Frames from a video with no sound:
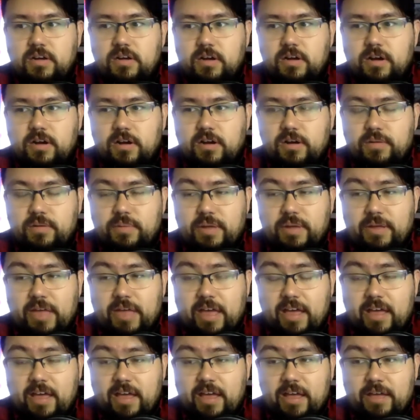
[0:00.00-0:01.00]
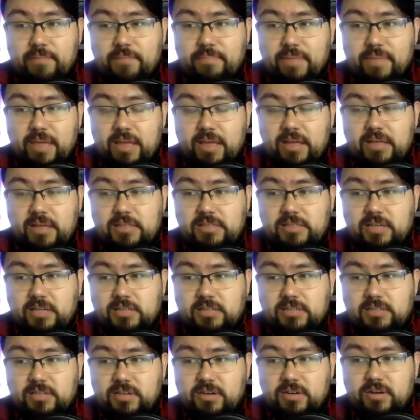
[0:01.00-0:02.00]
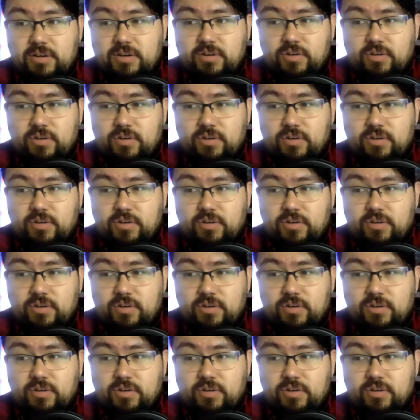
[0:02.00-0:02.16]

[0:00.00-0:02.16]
um, I had I met Dr.